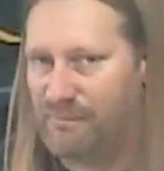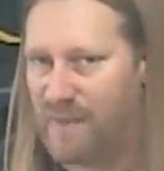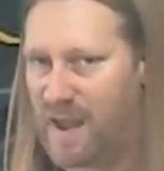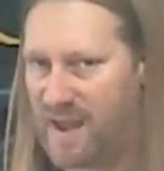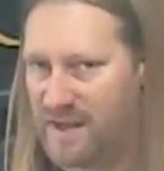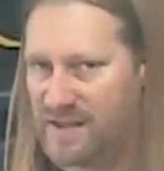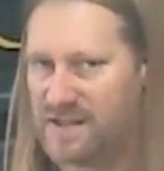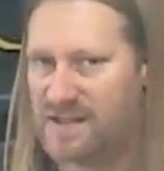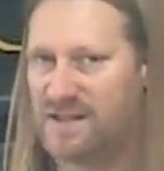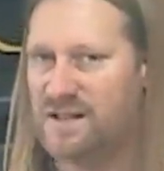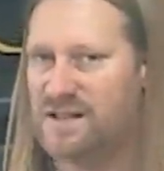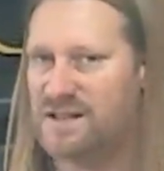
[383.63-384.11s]

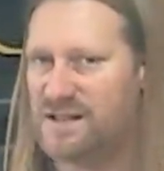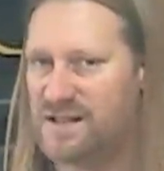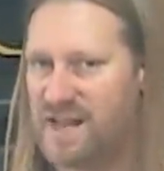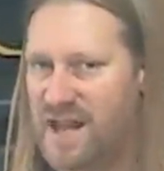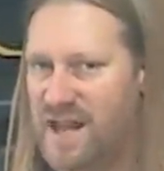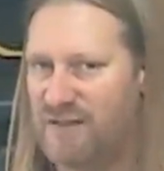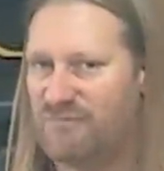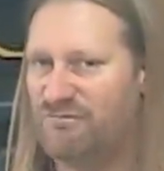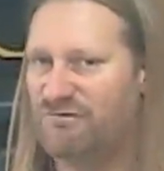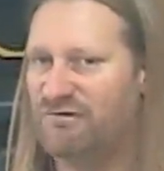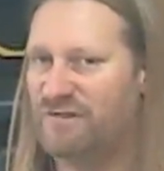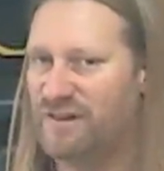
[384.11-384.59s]
And it's going to
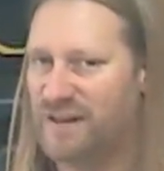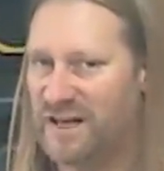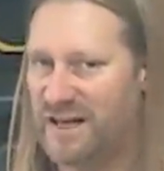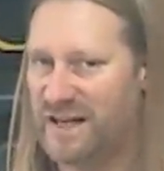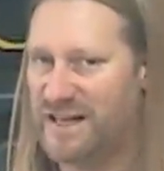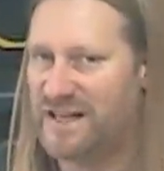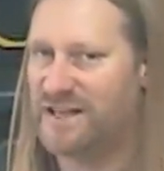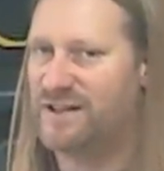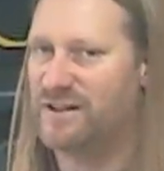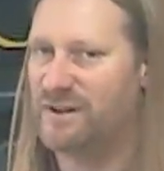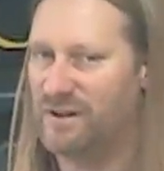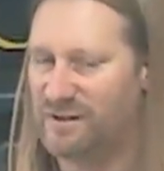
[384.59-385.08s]
sound
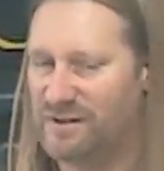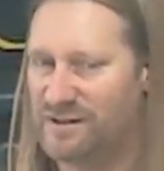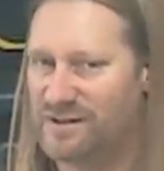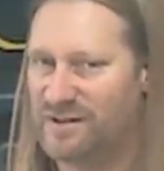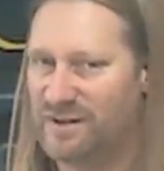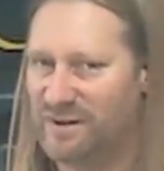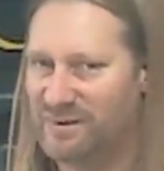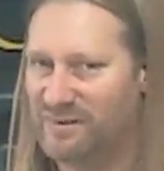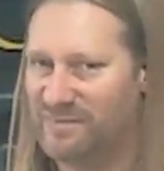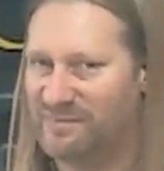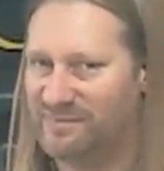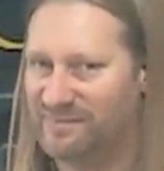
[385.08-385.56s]
really good
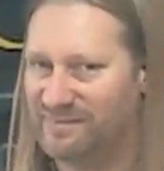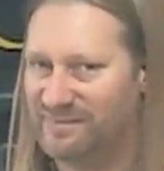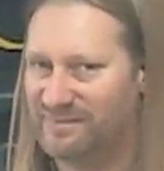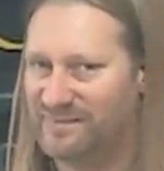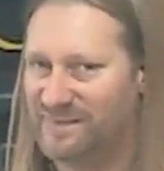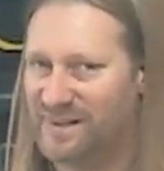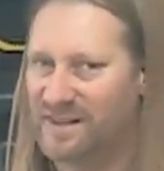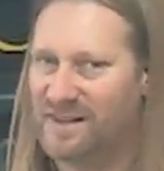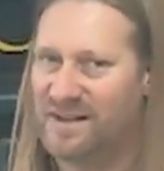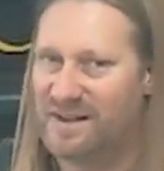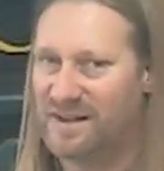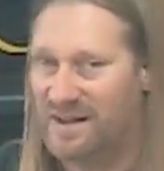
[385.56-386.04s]
too.
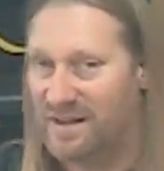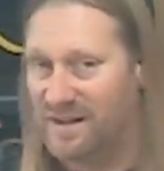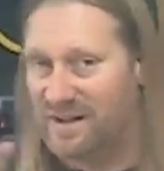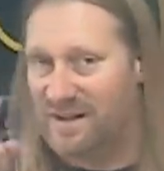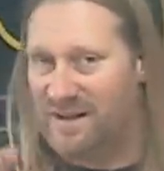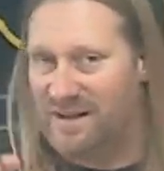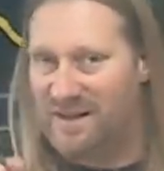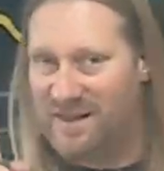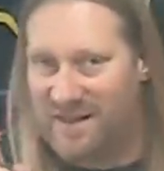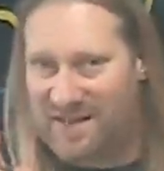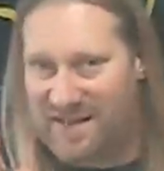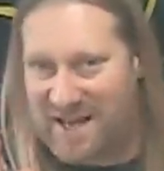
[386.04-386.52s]

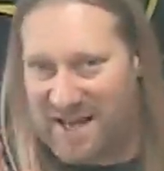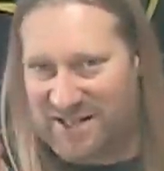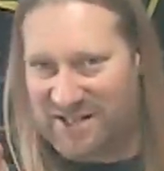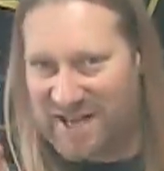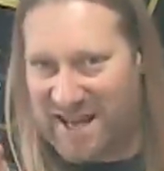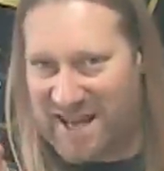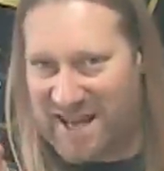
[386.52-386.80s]
Catch you